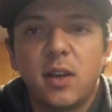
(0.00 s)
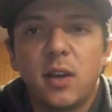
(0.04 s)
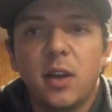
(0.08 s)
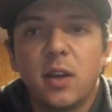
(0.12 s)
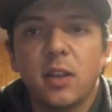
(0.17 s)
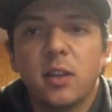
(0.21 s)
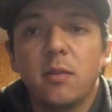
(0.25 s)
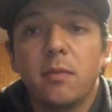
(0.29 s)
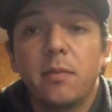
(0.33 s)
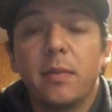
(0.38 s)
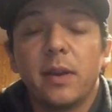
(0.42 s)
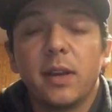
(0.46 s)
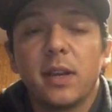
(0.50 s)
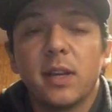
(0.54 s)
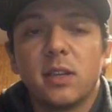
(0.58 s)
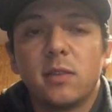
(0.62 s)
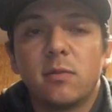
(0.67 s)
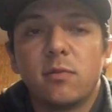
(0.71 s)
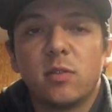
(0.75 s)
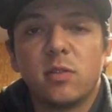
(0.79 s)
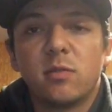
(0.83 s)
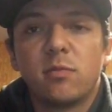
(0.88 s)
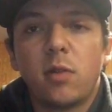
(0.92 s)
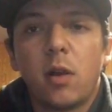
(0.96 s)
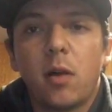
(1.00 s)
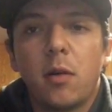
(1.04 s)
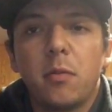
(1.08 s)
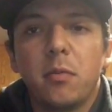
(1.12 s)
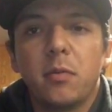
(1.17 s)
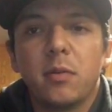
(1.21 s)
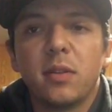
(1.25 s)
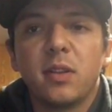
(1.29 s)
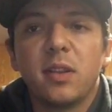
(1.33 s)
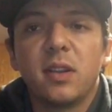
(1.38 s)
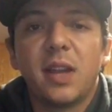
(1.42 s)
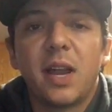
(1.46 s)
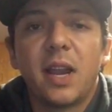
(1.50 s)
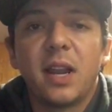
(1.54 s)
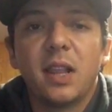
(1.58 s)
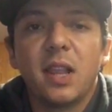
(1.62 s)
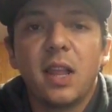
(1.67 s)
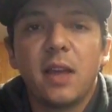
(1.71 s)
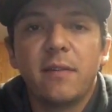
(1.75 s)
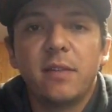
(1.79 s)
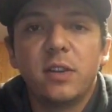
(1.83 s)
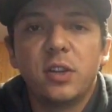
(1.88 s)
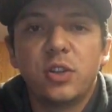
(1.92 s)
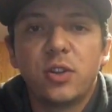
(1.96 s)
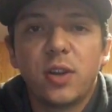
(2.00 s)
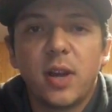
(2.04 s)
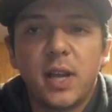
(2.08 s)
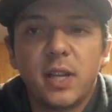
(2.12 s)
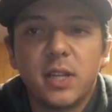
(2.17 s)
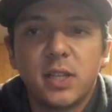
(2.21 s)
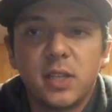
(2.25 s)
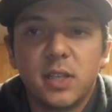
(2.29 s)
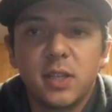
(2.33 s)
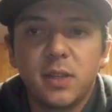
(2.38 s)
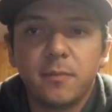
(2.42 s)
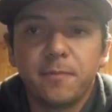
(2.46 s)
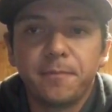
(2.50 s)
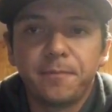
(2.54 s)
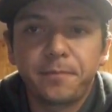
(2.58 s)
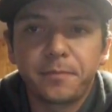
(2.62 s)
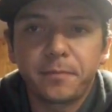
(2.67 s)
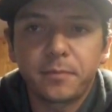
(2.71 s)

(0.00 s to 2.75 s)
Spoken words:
The biggest was probably the 9/11 tragedy.